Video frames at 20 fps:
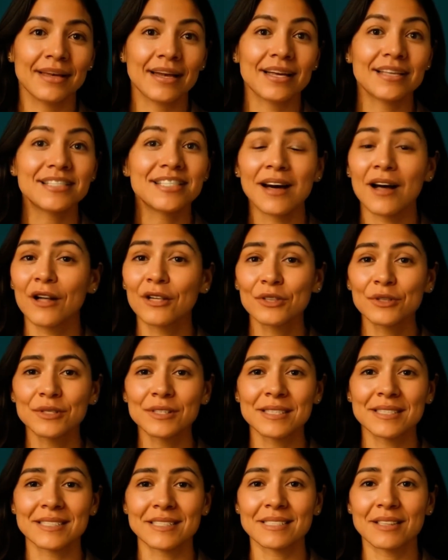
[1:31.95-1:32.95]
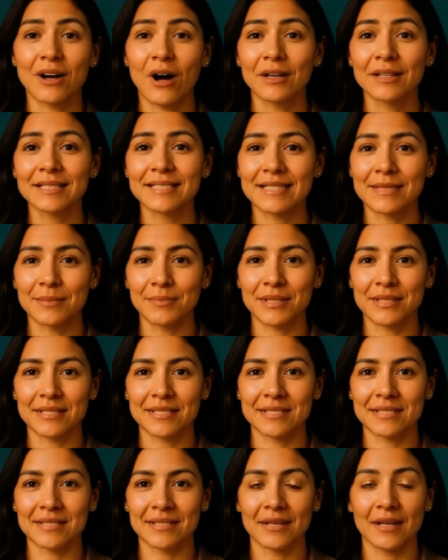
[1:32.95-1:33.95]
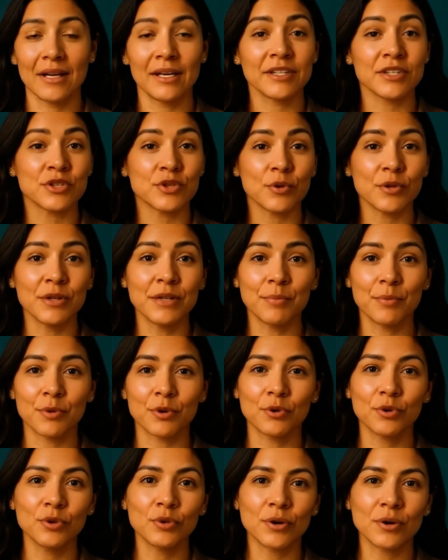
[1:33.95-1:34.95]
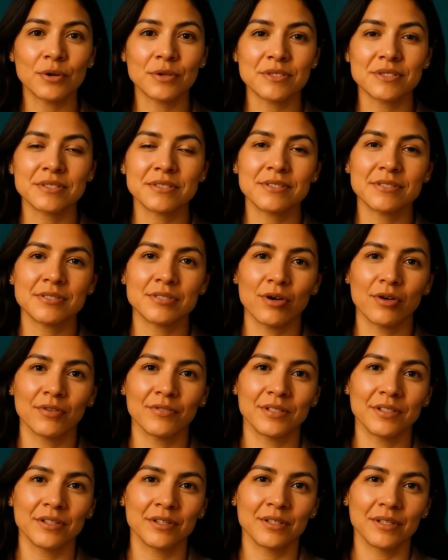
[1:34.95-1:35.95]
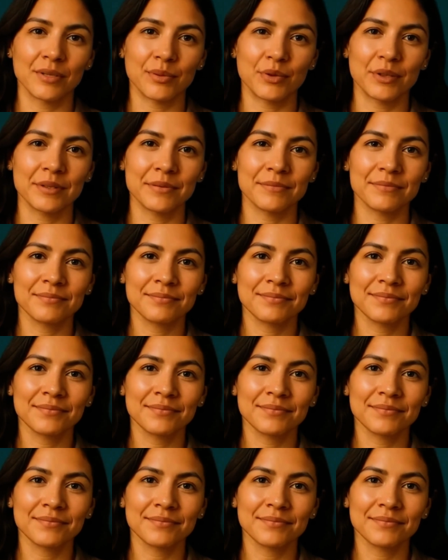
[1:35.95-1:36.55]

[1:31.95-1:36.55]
A solute is a solid substance, like sodium or glucose, dissolved in a liquid.